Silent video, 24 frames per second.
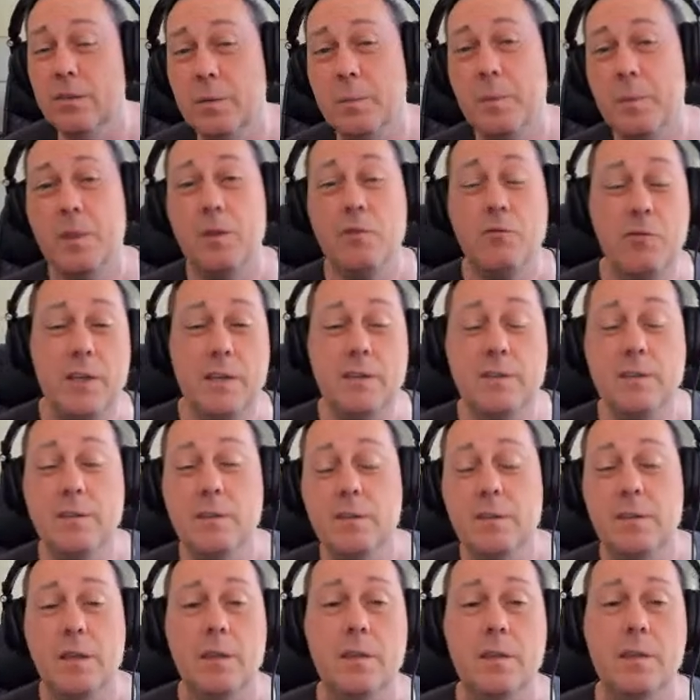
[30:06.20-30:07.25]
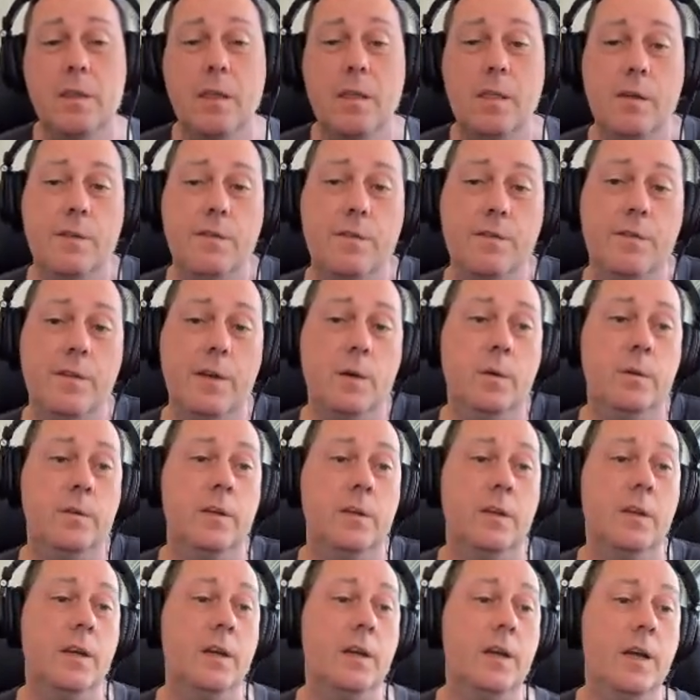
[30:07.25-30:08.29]
some of the reasons that they failed
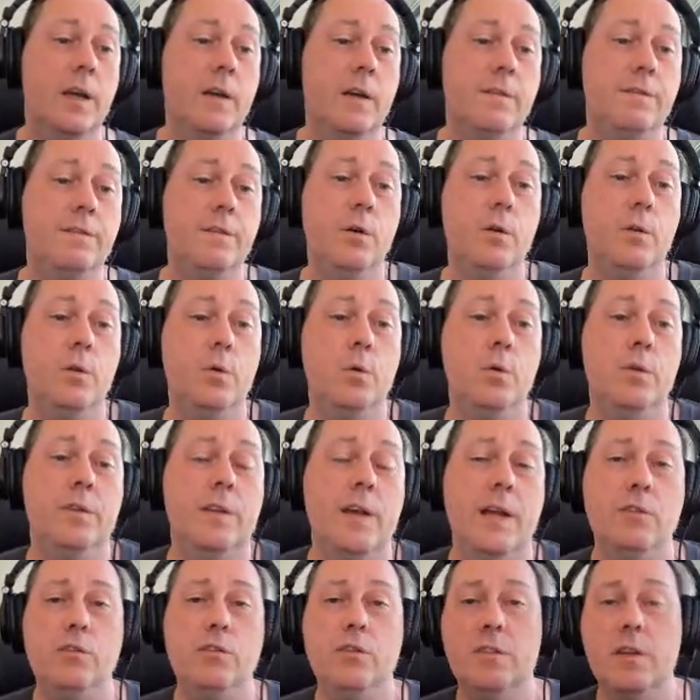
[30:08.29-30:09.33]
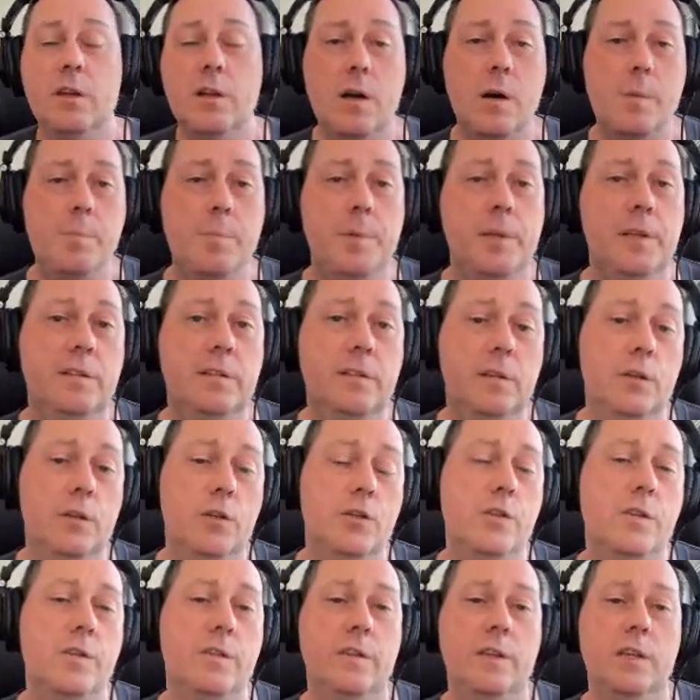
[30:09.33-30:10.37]
for those, and just a couple of
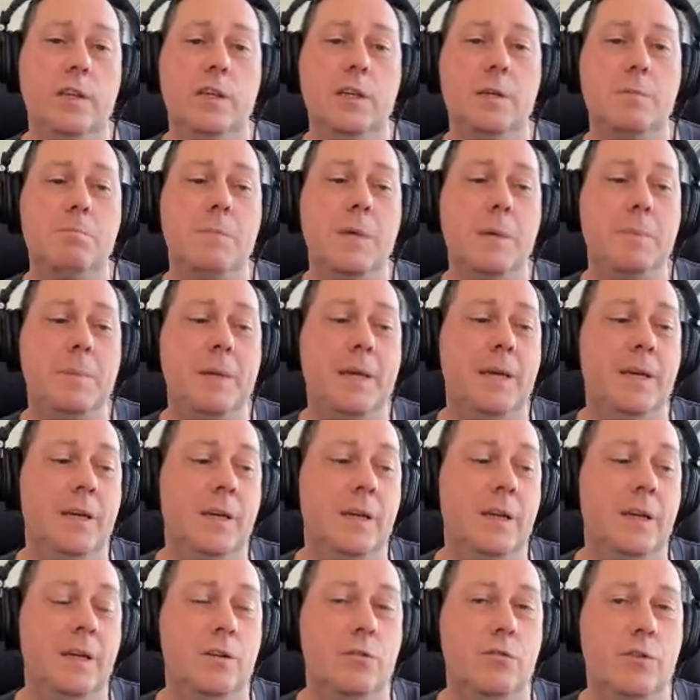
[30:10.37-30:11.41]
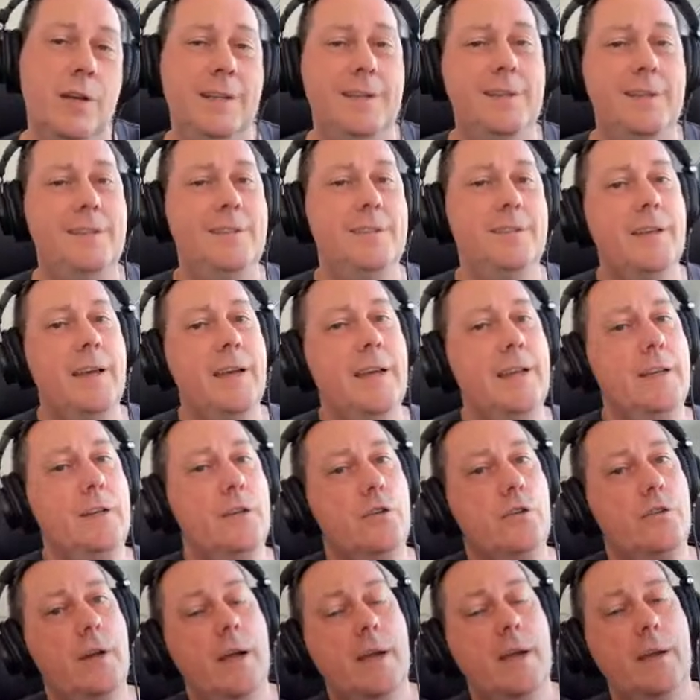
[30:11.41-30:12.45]
solutions that you can maybe try and
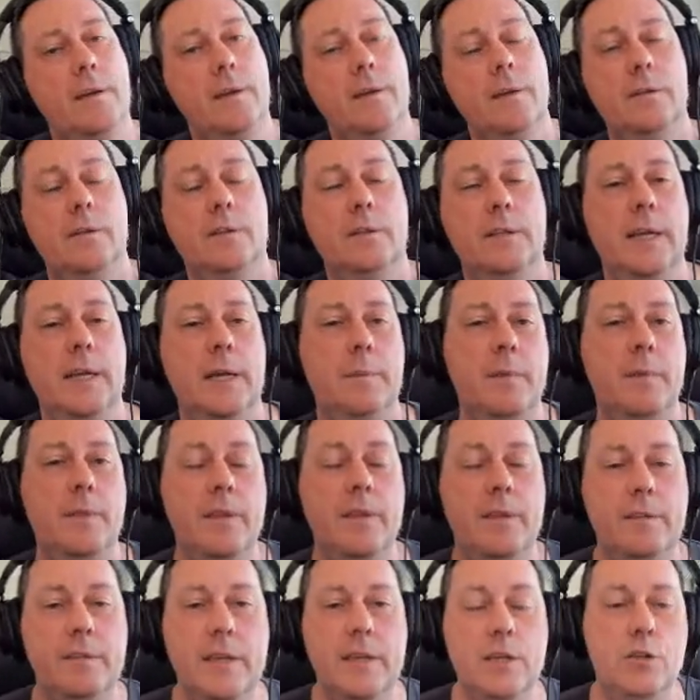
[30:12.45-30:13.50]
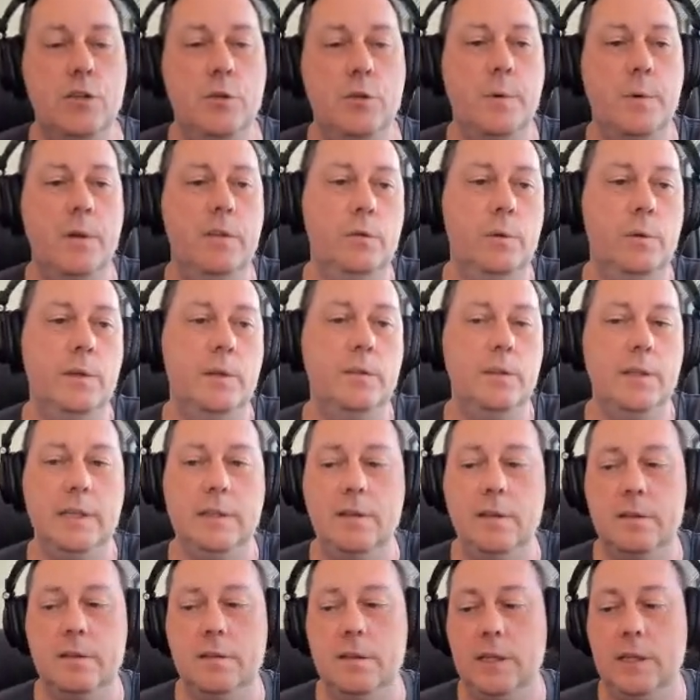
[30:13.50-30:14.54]
sidetrack this issue with, so
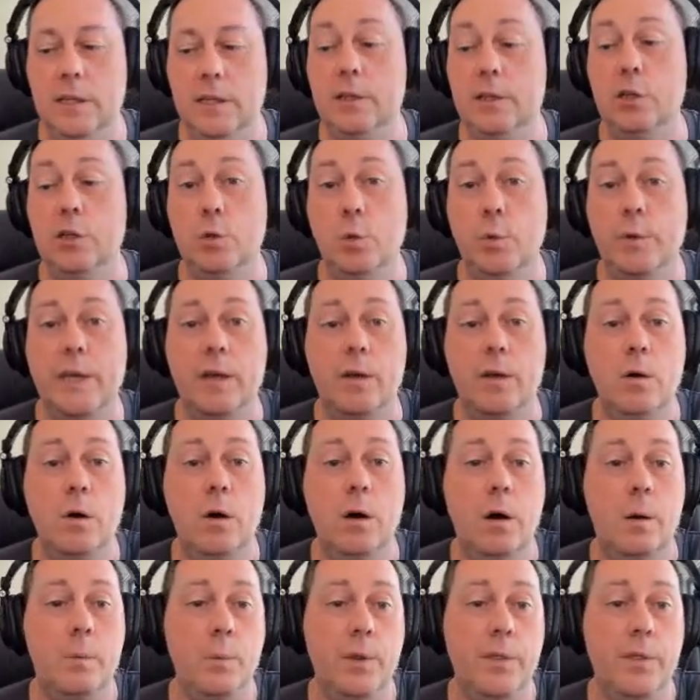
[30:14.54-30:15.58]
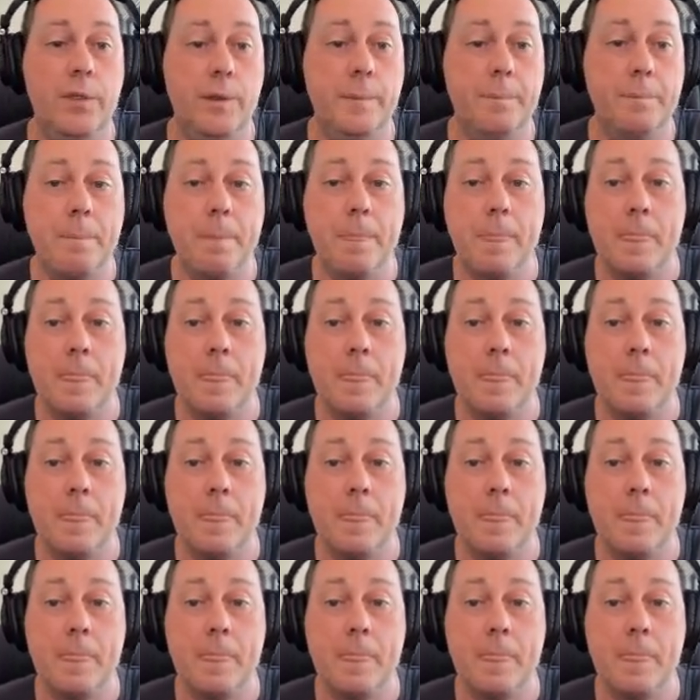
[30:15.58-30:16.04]
you don't get caught up with it.